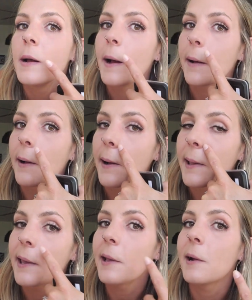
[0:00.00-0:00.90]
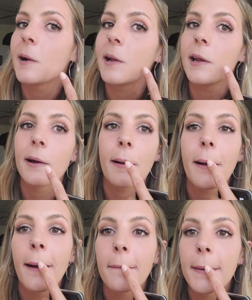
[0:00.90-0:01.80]
I got here
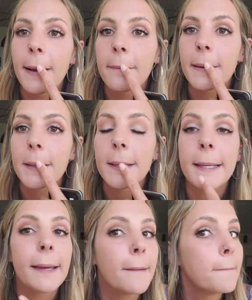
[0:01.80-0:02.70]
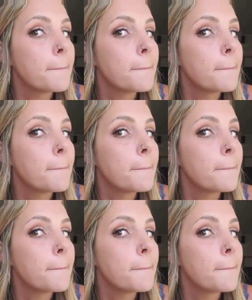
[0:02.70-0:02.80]
on my upper lip,